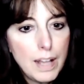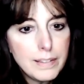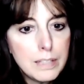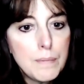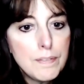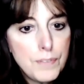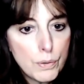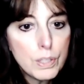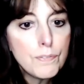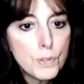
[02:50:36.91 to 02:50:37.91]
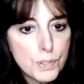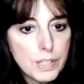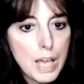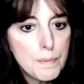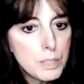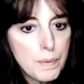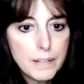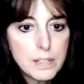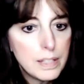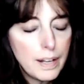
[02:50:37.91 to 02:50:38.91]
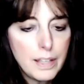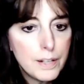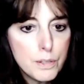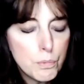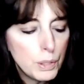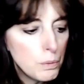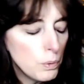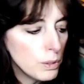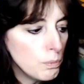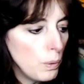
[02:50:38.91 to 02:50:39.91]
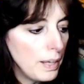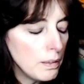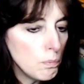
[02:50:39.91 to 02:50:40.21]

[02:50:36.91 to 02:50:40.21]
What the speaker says: think my very first Cabbage Patch Kid I got in a really weird way.